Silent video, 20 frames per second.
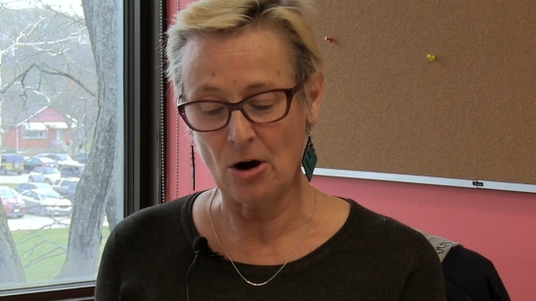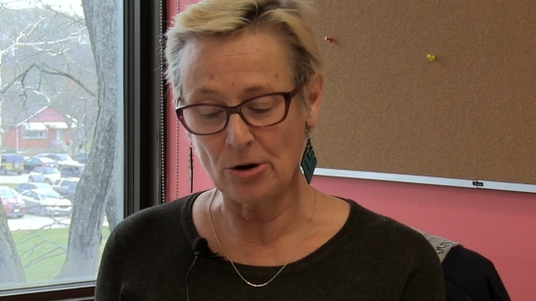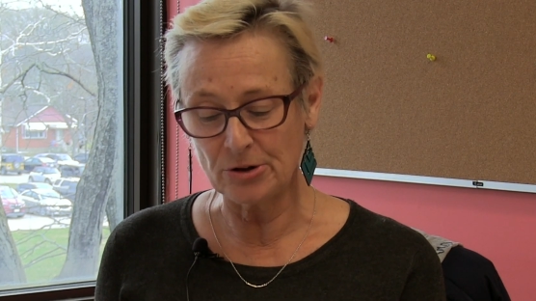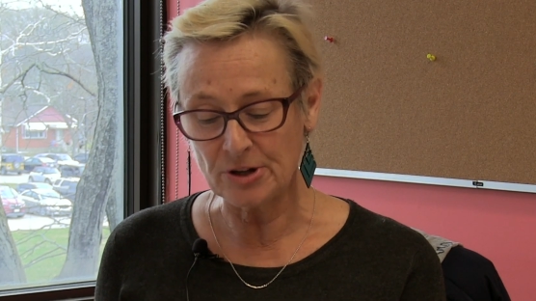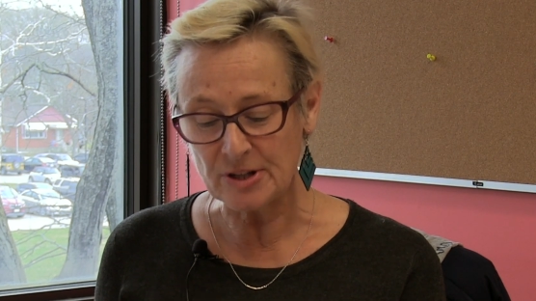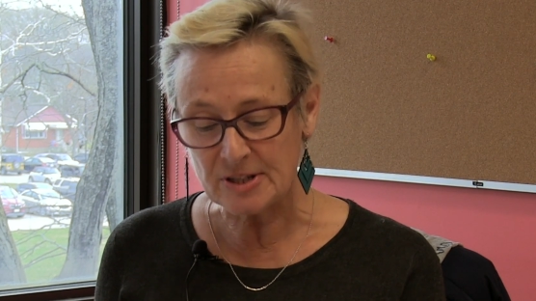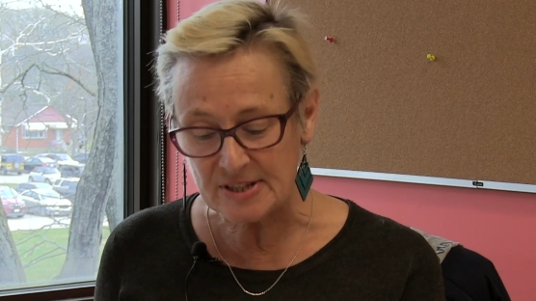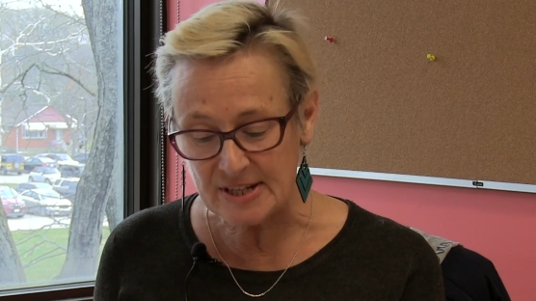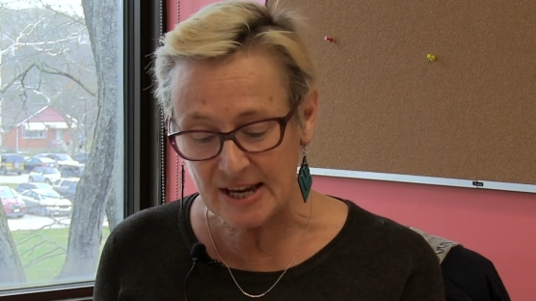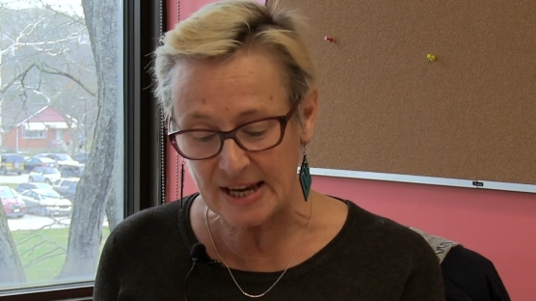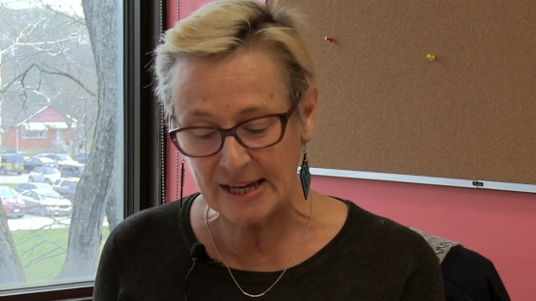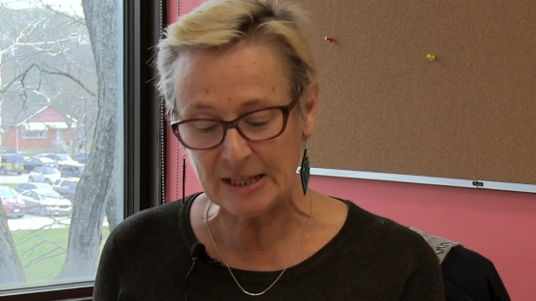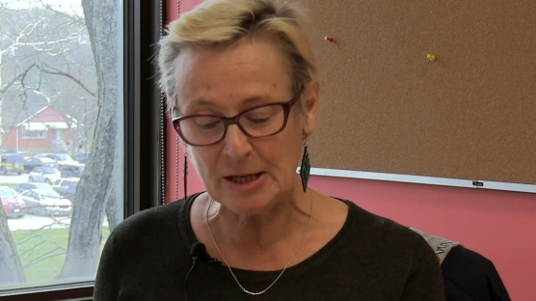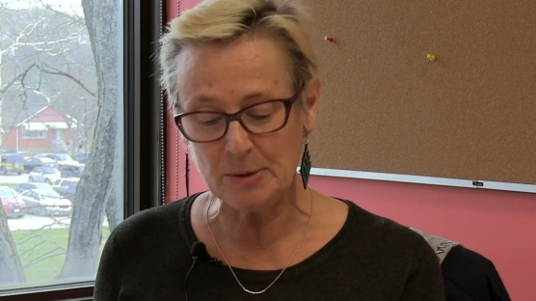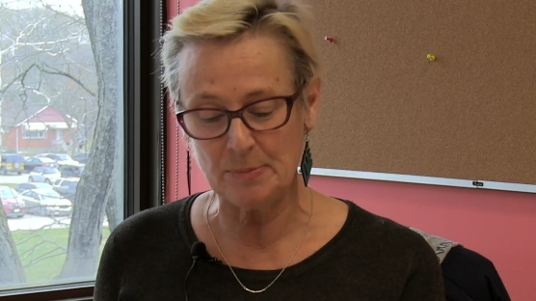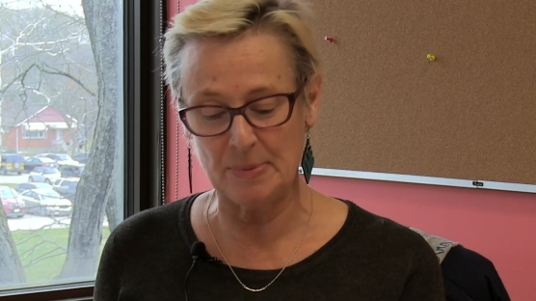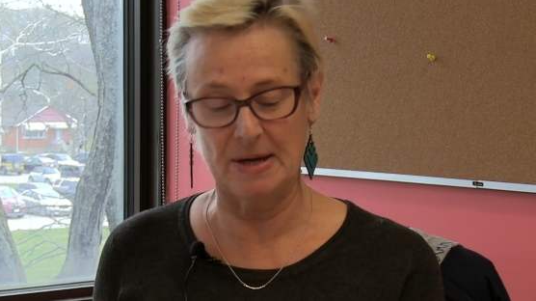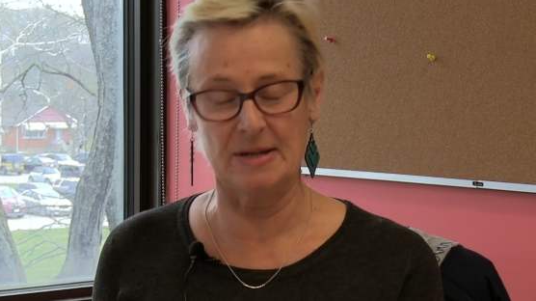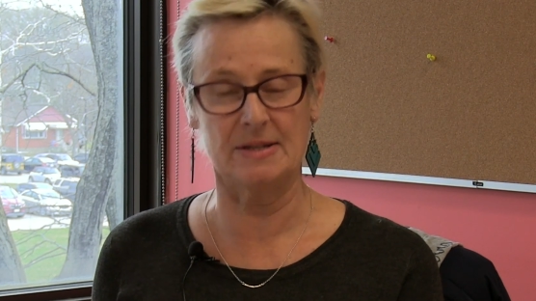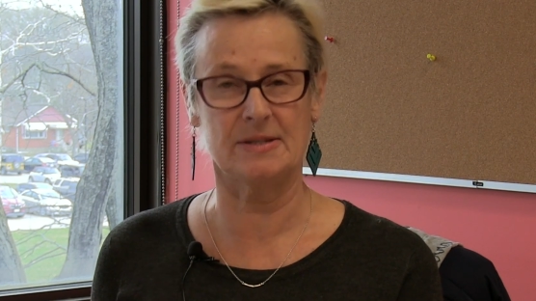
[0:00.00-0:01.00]
on a
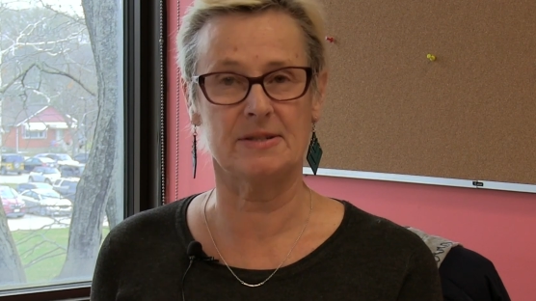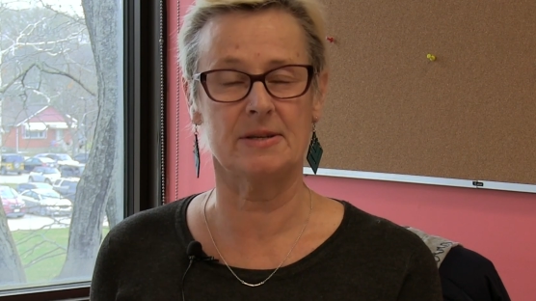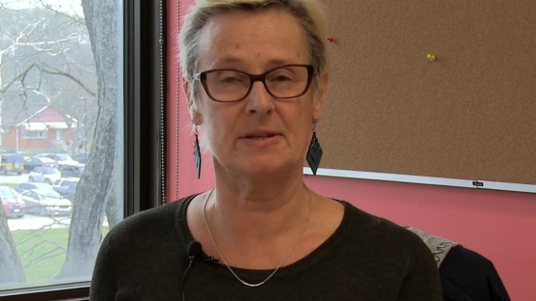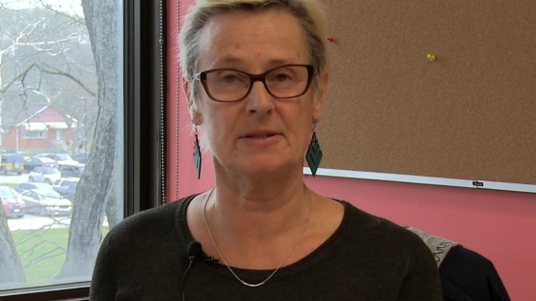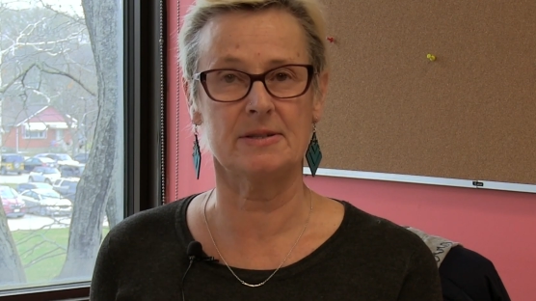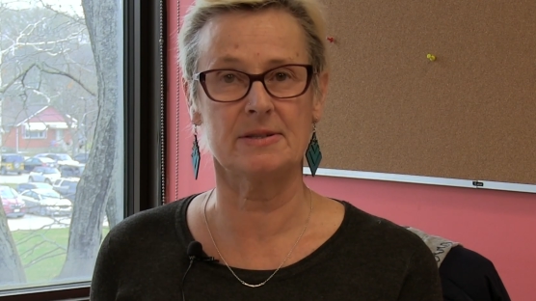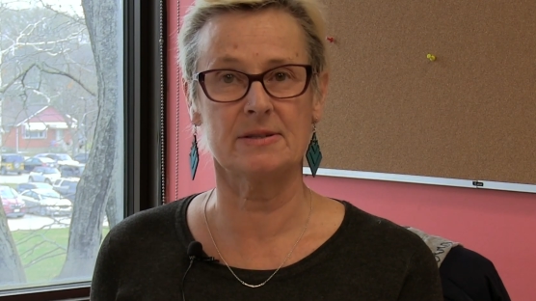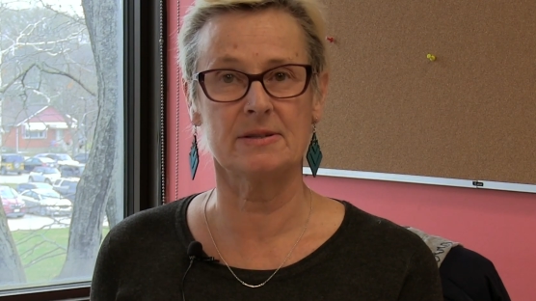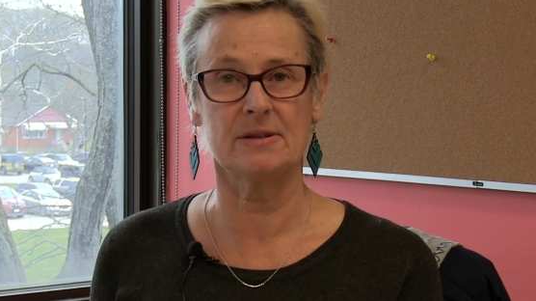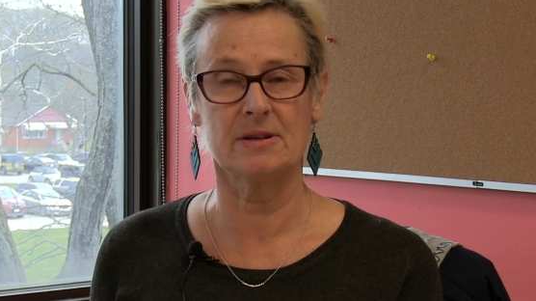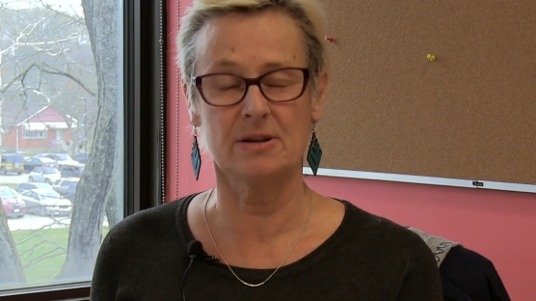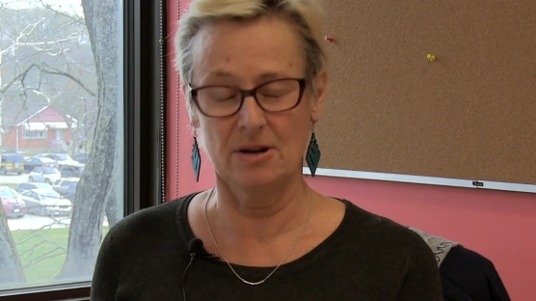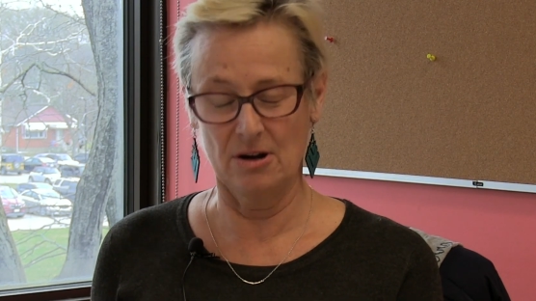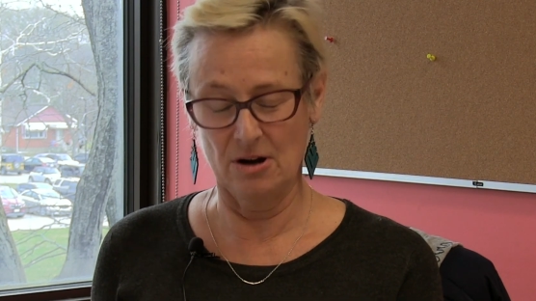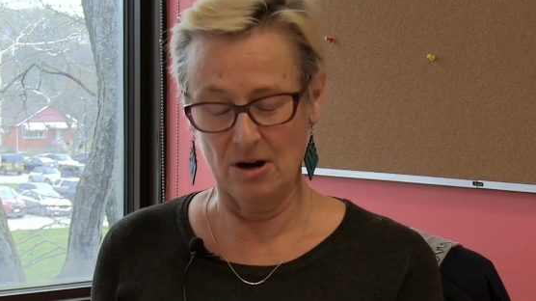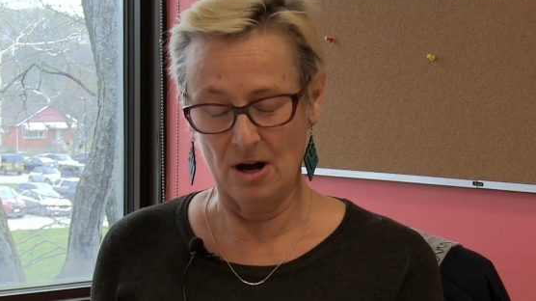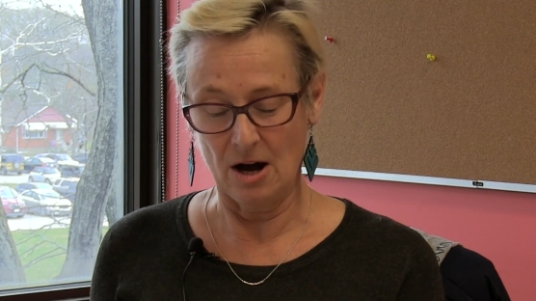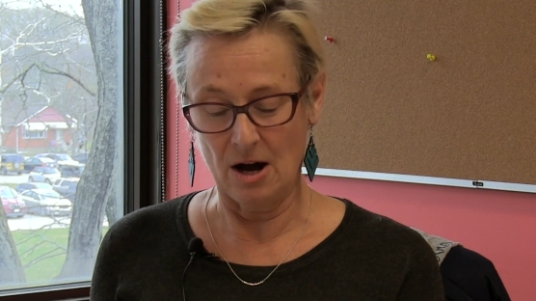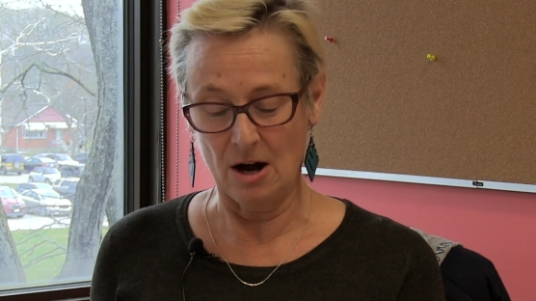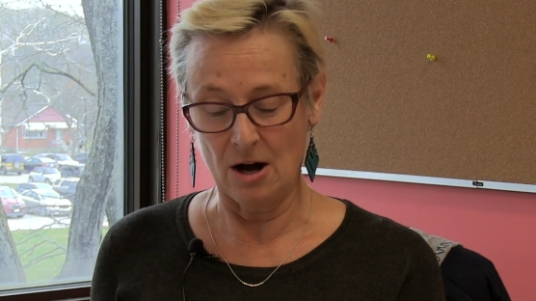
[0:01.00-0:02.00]
daily basis
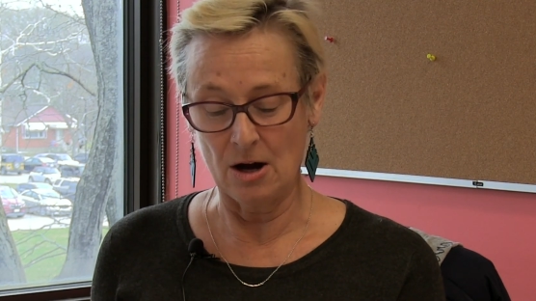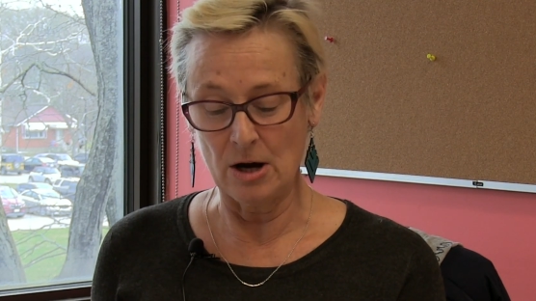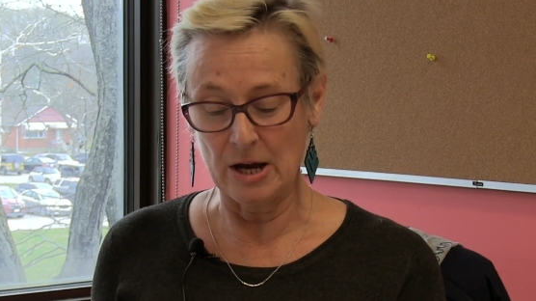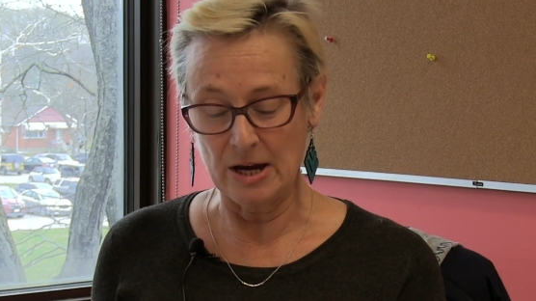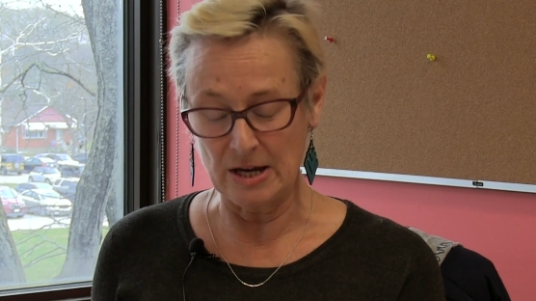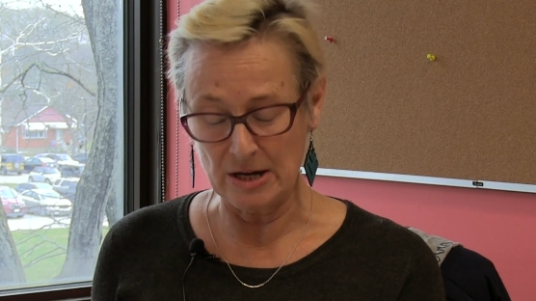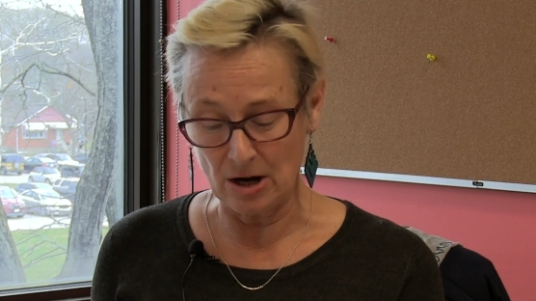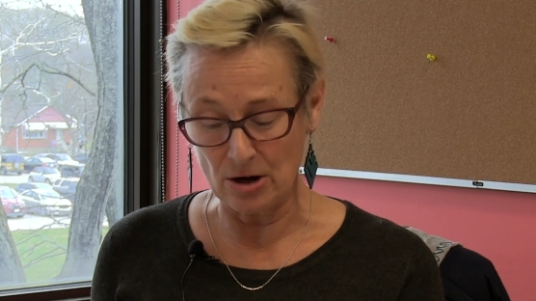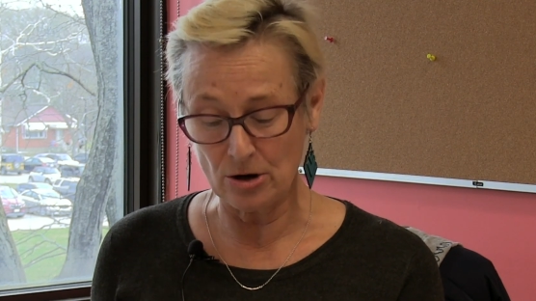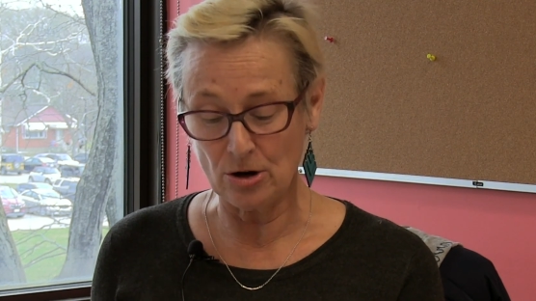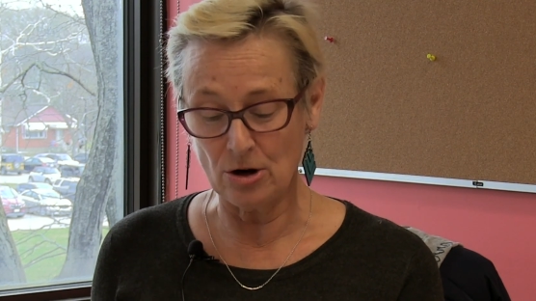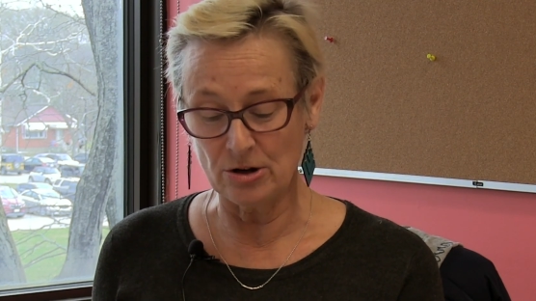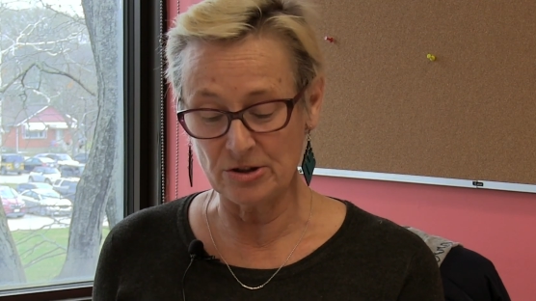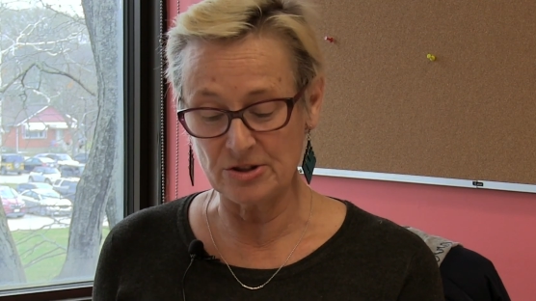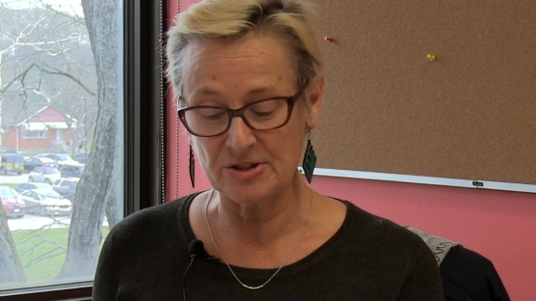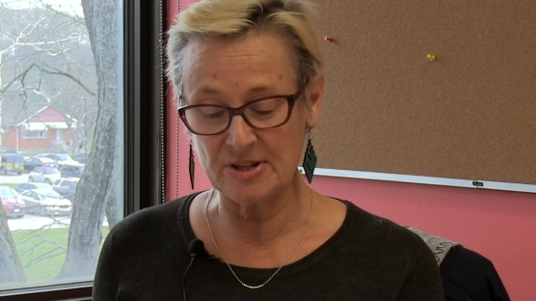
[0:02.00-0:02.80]
in our